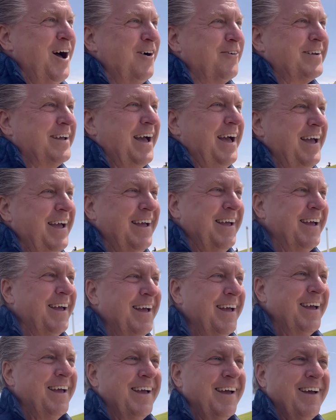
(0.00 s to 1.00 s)
okay?
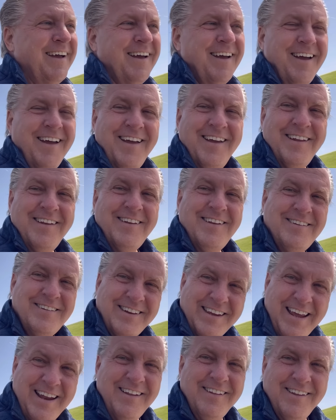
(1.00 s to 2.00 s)
Does it
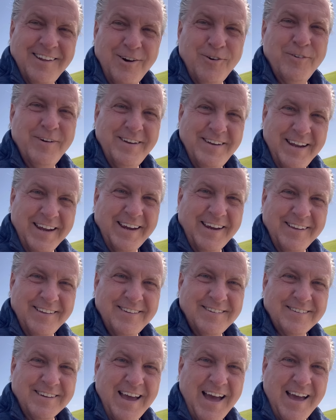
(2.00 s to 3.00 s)
get a little
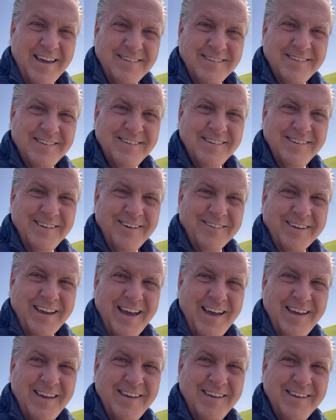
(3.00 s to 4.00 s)
ridiculous, guys?
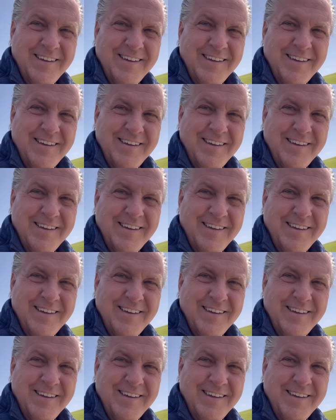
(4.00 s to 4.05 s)
okay?